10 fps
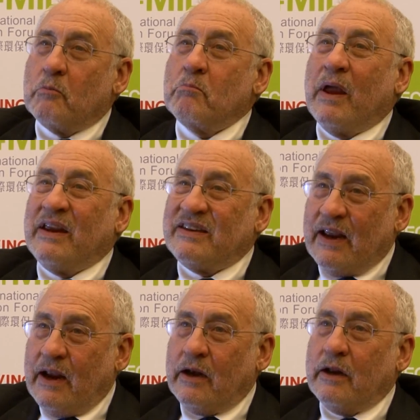
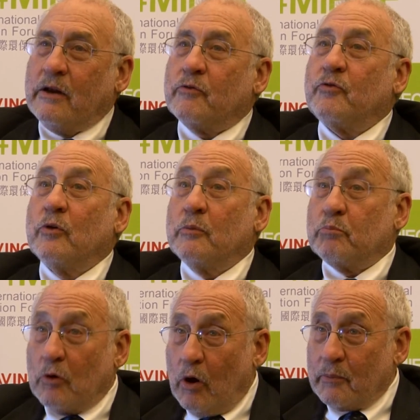maintaining full
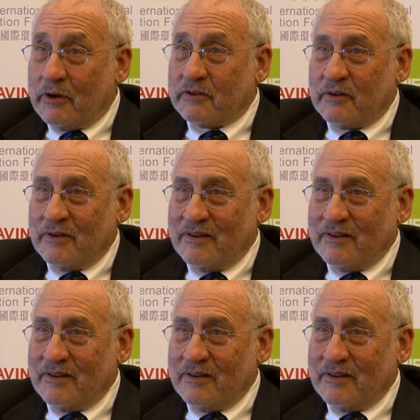employment,